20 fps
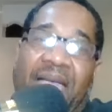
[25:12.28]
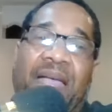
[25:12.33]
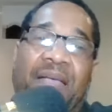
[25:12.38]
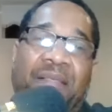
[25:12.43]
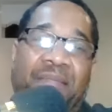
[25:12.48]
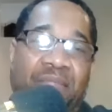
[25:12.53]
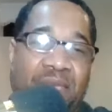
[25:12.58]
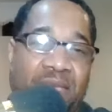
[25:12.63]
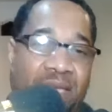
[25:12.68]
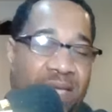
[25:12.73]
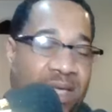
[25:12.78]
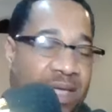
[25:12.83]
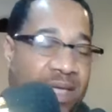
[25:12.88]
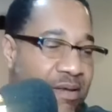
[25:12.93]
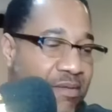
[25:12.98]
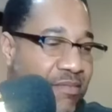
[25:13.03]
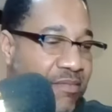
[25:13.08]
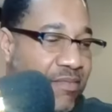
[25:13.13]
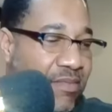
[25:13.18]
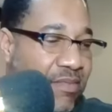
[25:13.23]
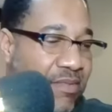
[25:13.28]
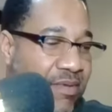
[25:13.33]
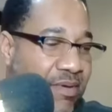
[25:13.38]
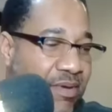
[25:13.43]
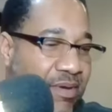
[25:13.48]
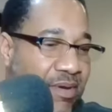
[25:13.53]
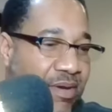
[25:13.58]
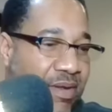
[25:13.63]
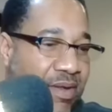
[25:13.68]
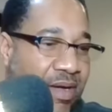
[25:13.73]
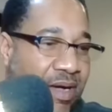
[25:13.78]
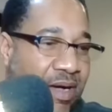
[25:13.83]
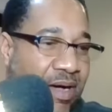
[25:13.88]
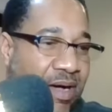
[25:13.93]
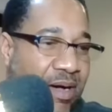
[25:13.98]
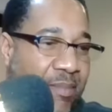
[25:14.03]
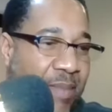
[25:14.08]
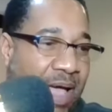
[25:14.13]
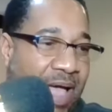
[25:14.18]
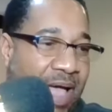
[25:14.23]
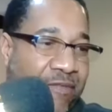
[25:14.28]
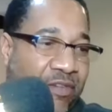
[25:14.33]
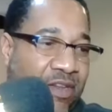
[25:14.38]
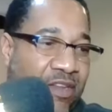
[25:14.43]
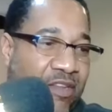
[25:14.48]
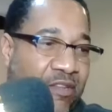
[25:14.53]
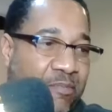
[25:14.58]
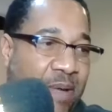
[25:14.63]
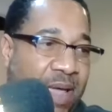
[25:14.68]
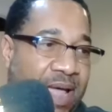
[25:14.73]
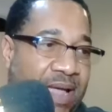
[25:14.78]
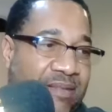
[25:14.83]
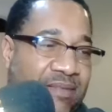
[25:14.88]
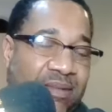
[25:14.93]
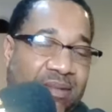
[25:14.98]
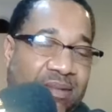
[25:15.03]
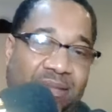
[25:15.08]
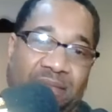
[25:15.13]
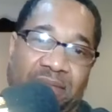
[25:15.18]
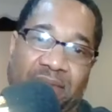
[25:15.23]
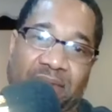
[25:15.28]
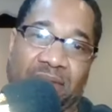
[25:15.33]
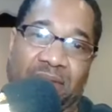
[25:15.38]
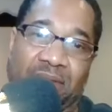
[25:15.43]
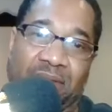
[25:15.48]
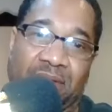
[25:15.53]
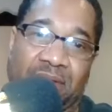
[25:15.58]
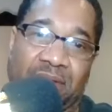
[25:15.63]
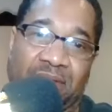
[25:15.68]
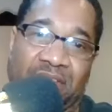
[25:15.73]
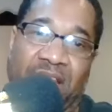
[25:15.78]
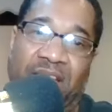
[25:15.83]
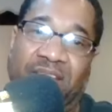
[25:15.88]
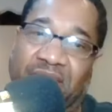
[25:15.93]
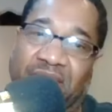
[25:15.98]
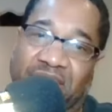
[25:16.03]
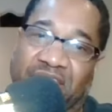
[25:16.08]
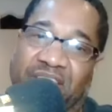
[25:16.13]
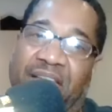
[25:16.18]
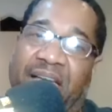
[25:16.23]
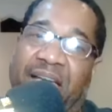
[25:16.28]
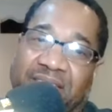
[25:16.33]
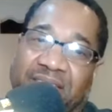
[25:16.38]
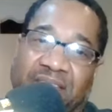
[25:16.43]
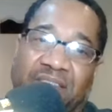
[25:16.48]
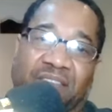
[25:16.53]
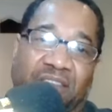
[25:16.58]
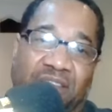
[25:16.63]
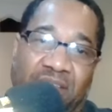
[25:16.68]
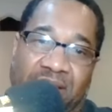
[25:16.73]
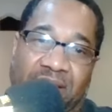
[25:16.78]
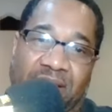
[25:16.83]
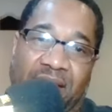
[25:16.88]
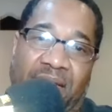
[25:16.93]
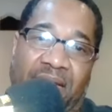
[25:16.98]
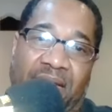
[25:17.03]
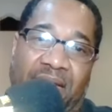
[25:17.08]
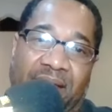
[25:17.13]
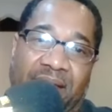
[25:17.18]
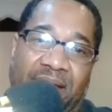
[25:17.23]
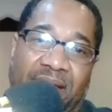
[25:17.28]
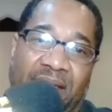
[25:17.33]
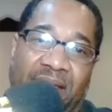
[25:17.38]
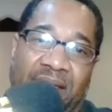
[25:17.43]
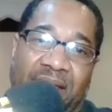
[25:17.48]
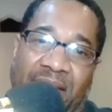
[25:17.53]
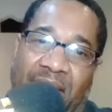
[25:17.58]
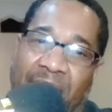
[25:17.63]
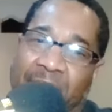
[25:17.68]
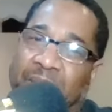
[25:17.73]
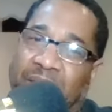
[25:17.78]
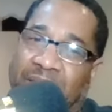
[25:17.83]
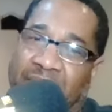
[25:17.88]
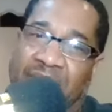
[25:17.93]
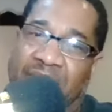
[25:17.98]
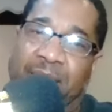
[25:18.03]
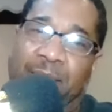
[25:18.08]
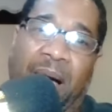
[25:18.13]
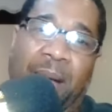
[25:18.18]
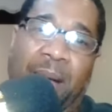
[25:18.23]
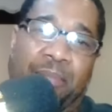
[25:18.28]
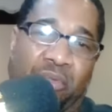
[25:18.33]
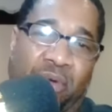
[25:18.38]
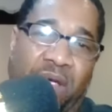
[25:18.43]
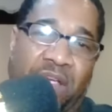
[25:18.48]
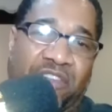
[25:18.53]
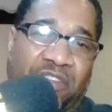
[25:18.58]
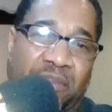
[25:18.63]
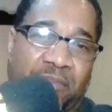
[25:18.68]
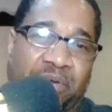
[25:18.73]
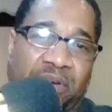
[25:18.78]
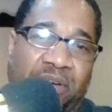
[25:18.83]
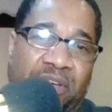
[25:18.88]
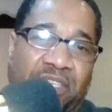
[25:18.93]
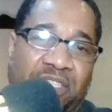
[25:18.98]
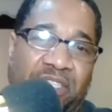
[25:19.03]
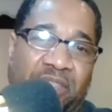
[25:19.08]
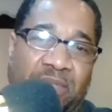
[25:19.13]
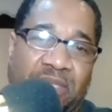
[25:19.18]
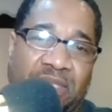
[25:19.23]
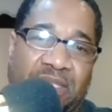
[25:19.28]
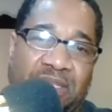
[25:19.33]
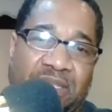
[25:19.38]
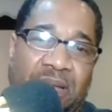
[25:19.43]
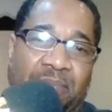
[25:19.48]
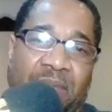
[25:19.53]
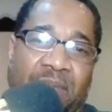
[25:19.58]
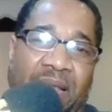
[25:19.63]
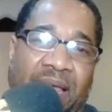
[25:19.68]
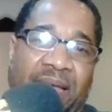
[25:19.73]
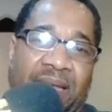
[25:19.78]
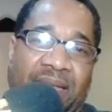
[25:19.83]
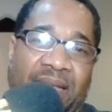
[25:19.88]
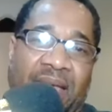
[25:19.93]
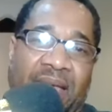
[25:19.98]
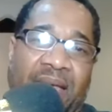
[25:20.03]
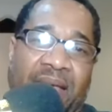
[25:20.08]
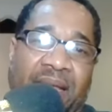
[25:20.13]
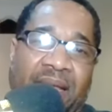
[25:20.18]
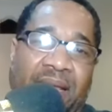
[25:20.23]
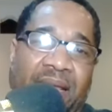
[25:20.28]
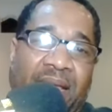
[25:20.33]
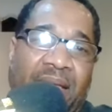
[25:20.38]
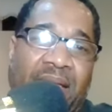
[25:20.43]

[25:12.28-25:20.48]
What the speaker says: And then after his passing, Jesse Jackson took that and that became Operation Push. Was it something like that?